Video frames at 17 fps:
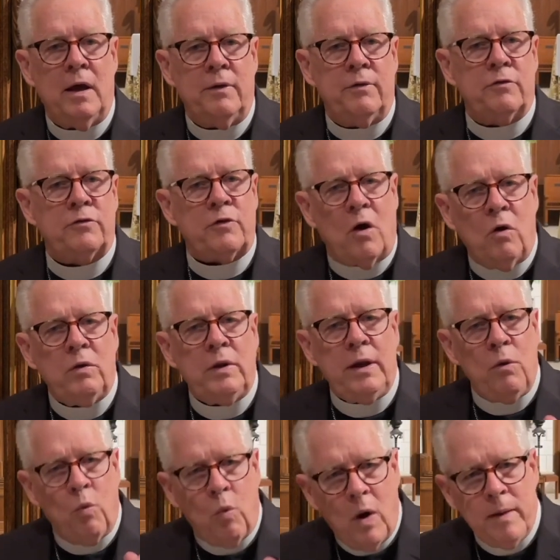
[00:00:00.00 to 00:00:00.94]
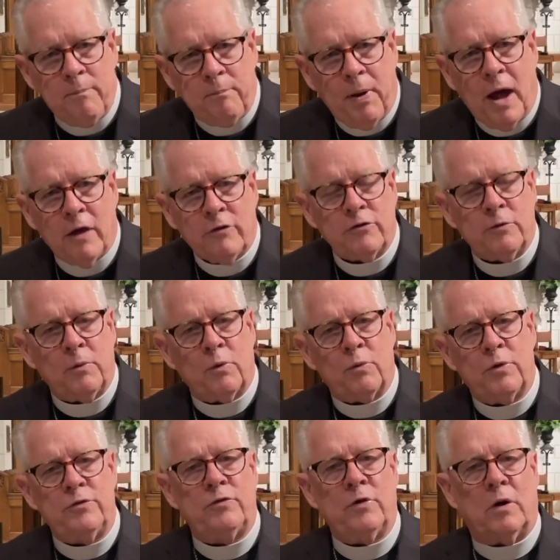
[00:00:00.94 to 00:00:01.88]
There's only one possible
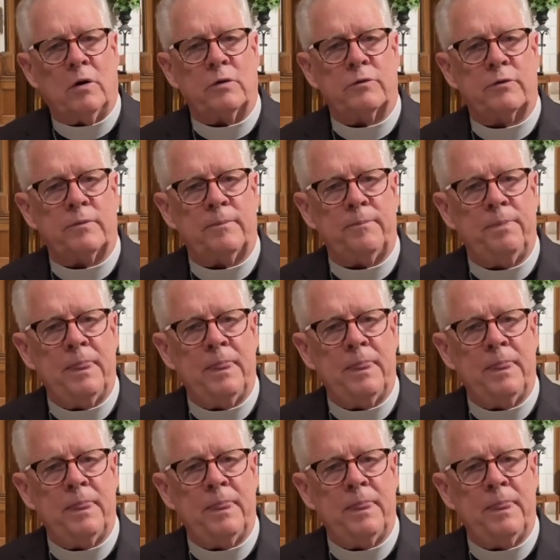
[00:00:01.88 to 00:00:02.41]
result.